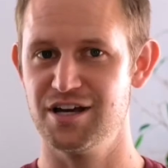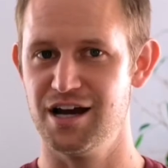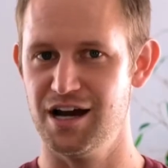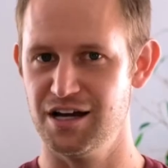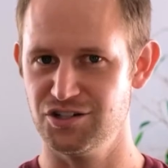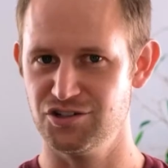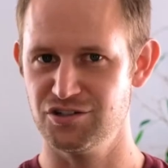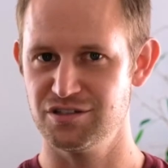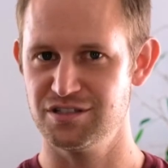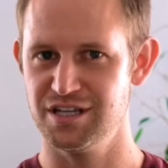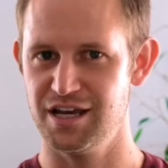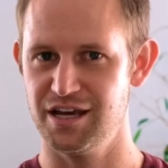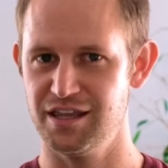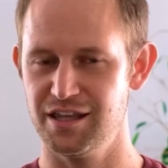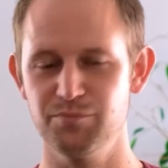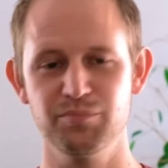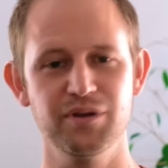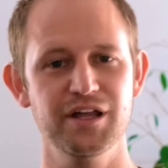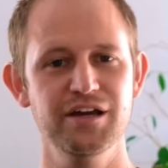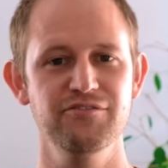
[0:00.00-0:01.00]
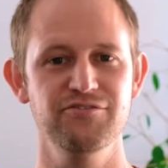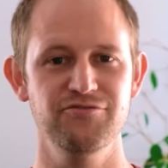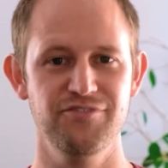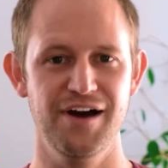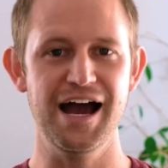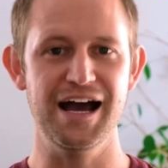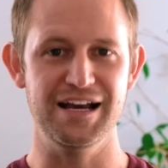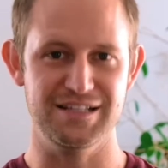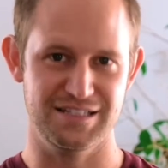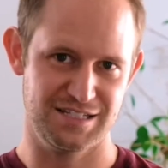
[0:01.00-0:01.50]
I should say that playing
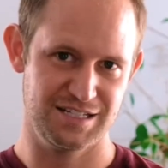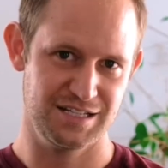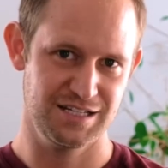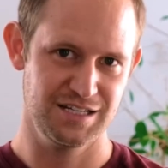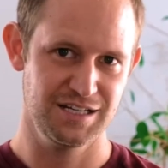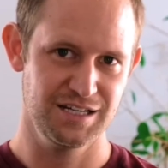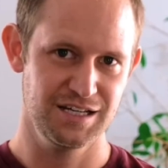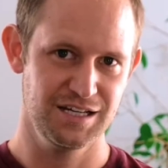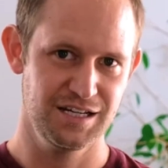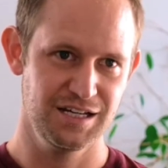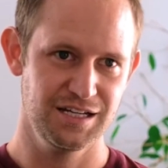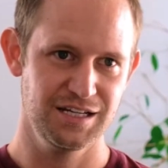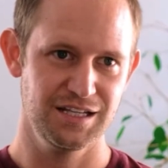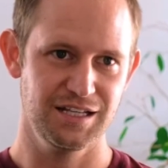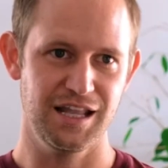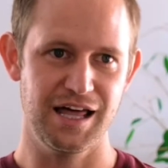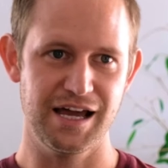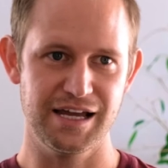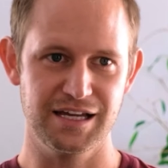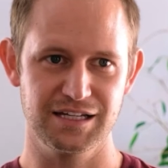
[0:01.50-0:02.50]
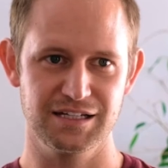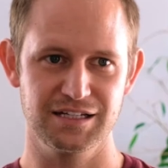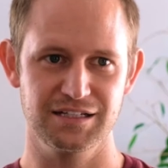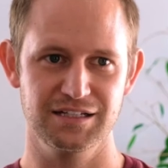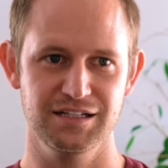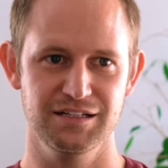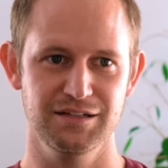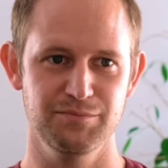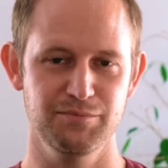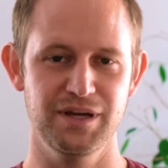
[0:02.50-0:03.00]
fast, like
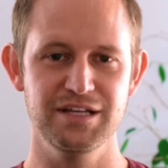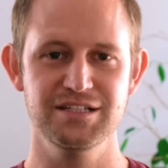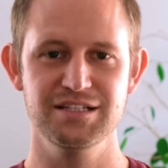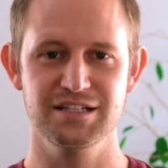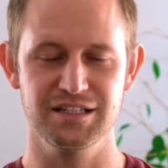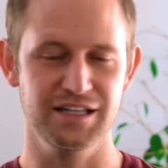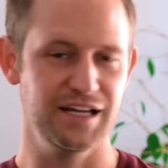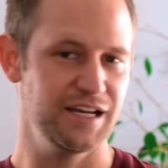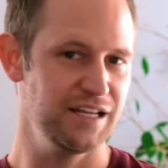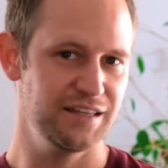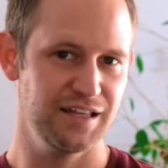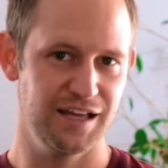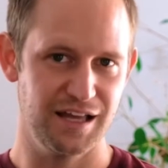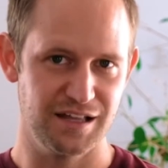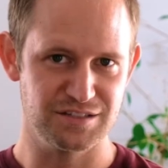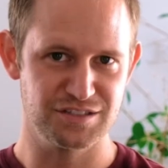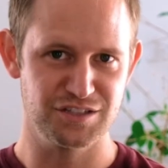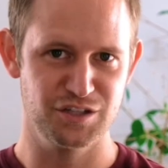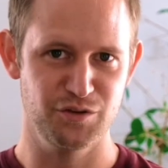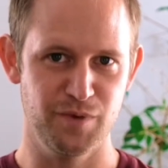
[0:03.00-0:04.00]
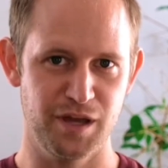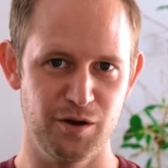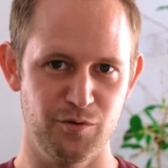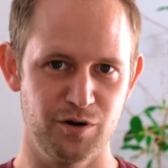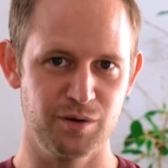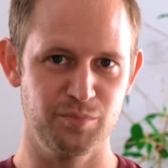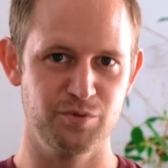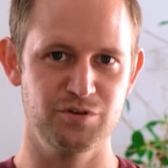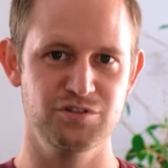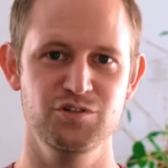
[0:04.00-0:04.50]
basically anything else you may want
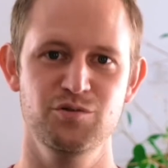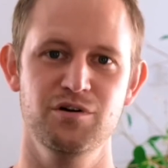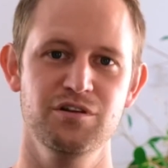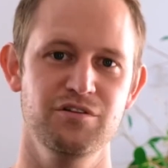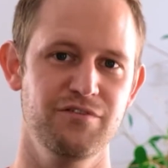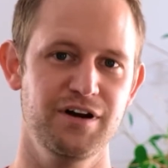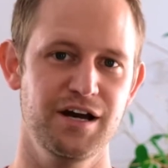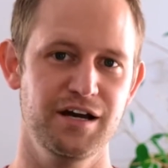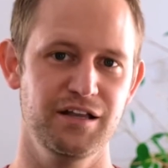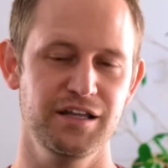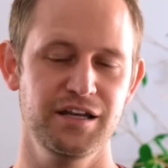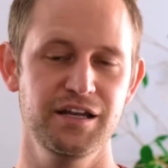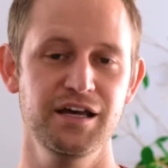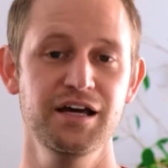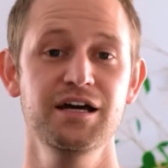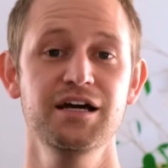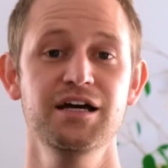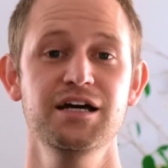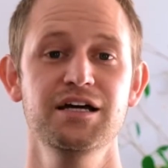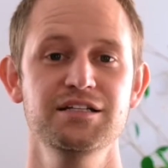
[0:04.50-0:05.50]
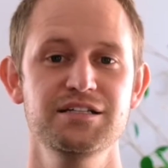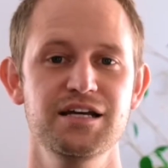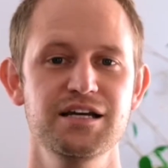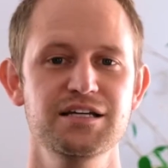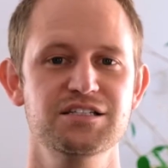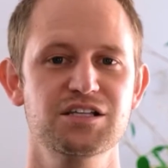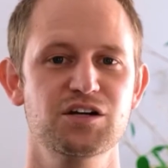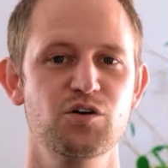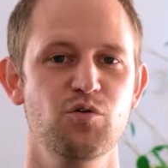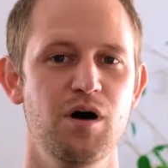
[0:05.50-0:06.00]
to pursue on the violin, takes
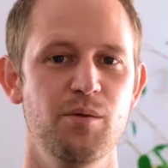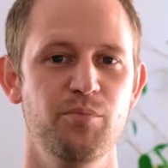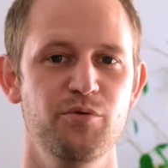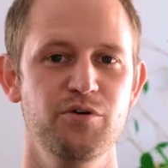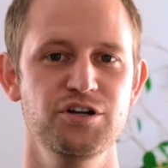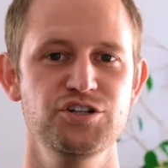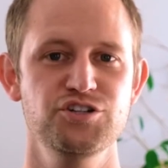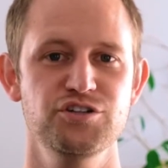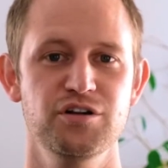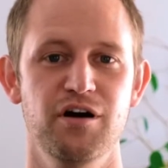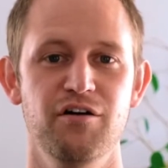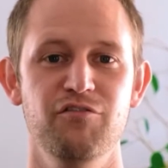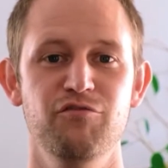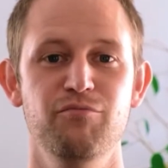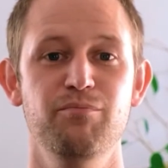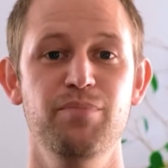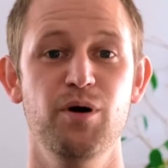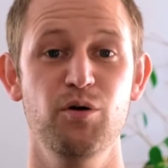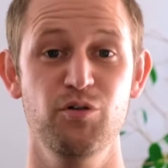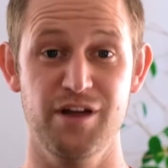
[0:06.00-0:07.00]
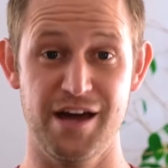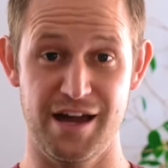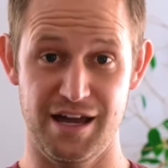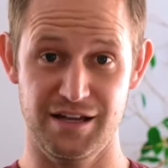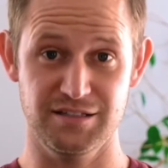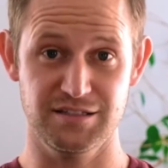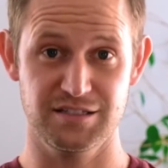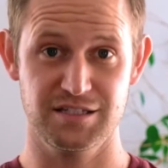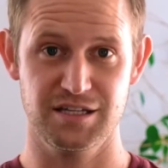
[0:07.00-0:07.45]
the cooperation of both hands.